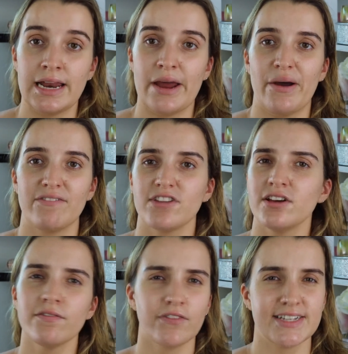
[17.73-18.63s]
Now, I've
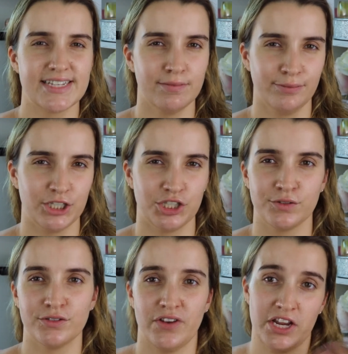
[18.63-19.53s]
done first
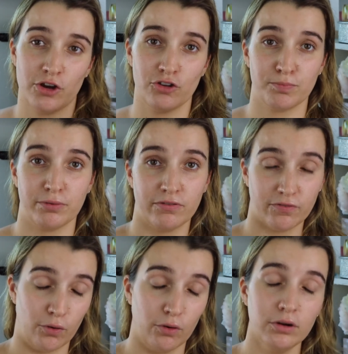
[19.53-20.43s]
impressions videos
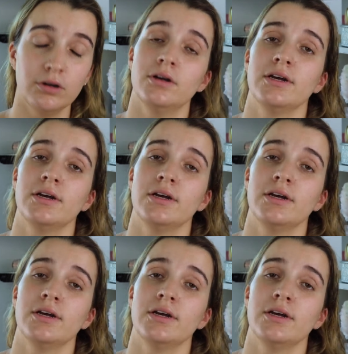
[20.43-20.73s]
before,